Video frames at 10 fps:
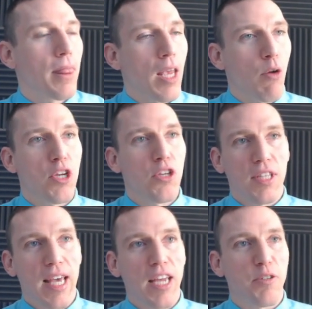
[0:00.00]
We're
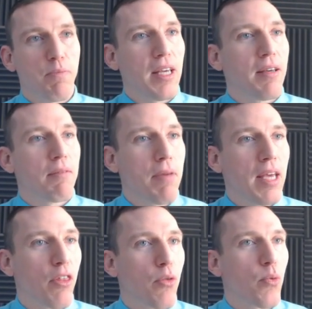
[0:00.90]
using the HP
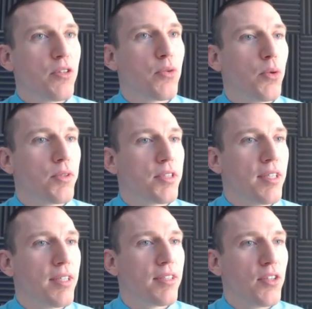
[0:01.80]
ping 3 tool
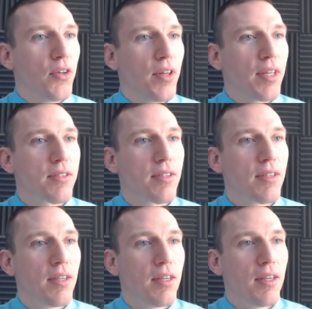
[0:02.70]
to do this.
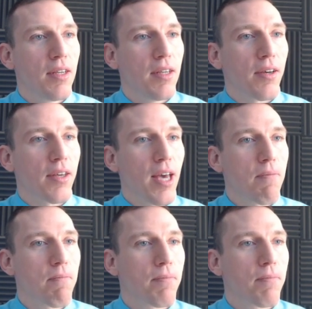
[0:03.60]
Okay.